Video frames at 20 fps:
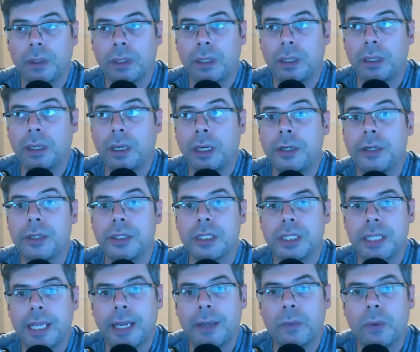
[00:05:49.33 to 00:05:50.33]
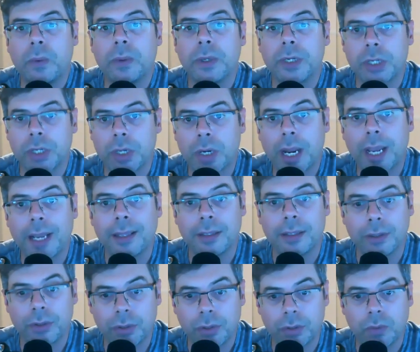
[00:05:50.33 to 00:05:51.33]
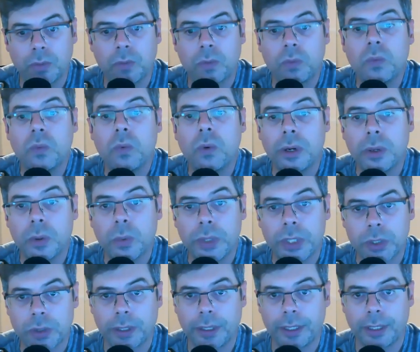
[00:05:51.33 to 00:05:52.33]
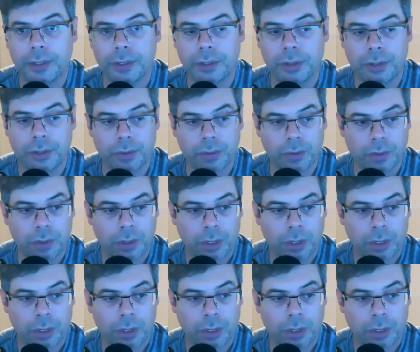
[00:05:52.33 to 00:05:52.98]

understand what we're trying to do. What are we trying to do?